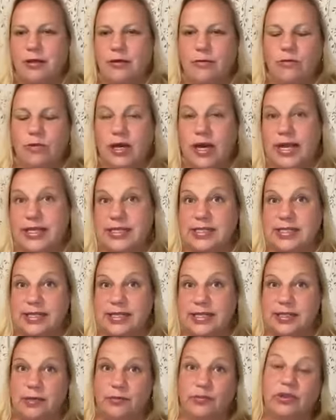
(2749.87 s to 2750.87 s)
What I see
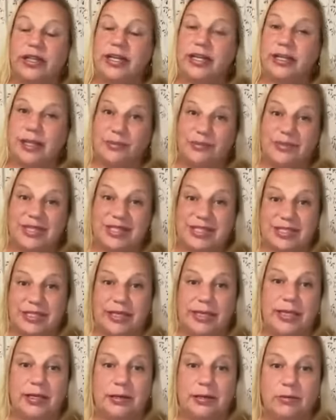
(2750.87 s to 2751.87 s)
is completely
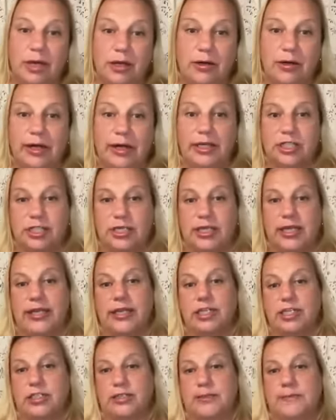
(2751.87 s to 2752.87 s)
missing in modern
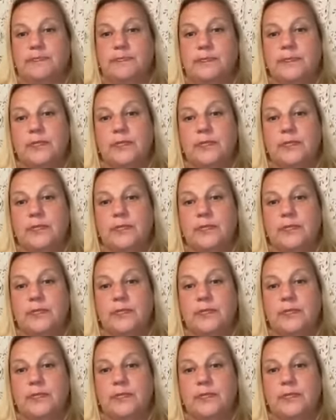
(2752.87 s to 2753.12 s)
education.